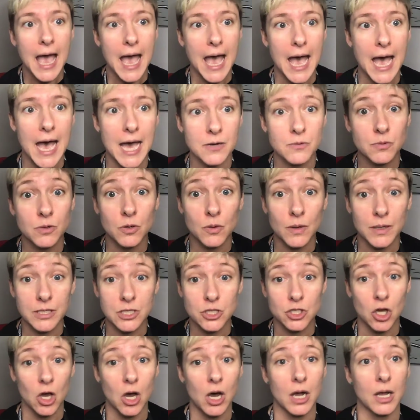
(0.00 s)
and we're going
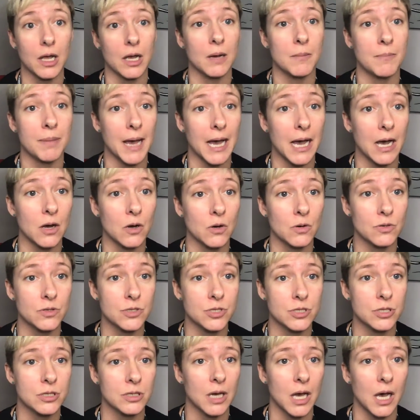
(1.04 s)
to talk
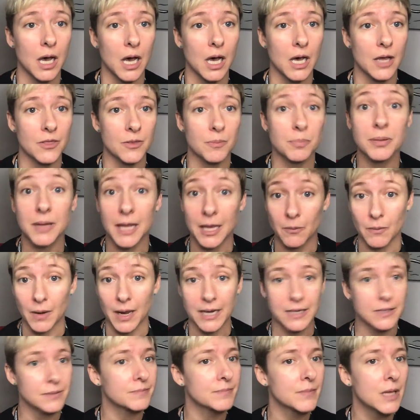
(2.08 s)
about the
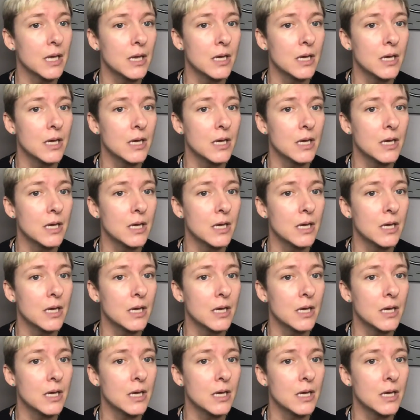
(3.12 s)
playwright.